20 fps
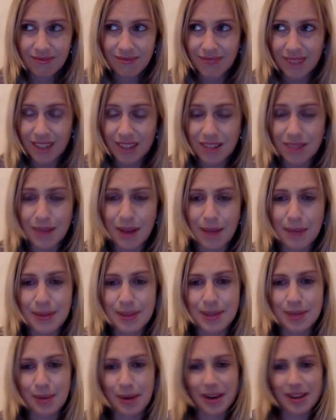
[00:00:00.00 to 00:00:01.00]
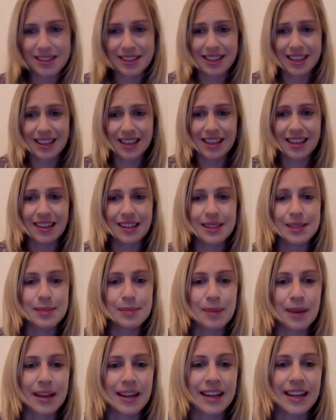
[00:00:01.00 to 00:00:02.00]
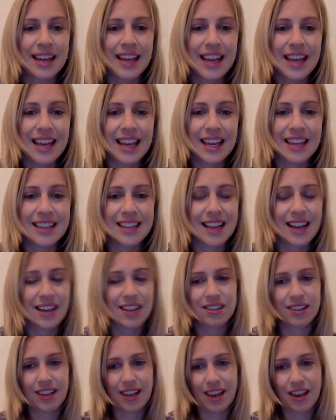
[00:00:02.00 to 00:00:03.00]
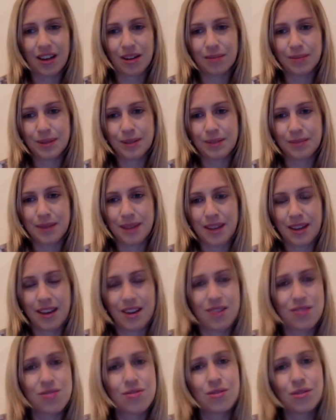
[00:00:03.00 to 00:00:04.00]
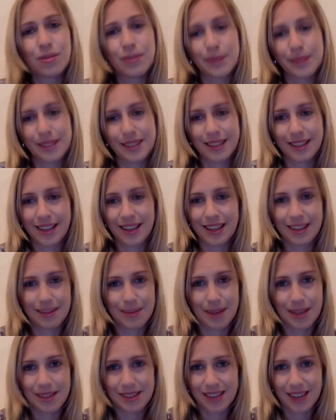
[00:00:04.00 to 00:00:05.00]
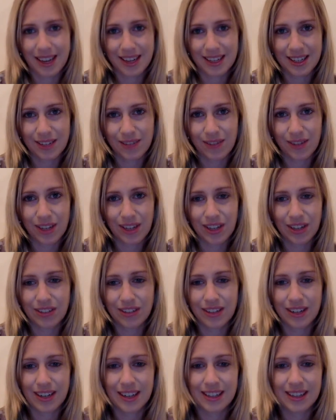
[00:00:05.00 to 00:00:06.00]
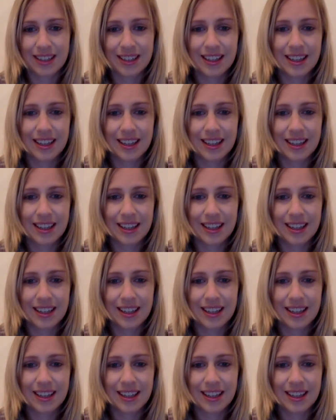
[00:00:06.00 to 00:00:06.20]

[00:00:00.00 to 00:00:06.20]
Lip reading: you might be surprised to hear this, but it's actually helped me enormously in my scientific career.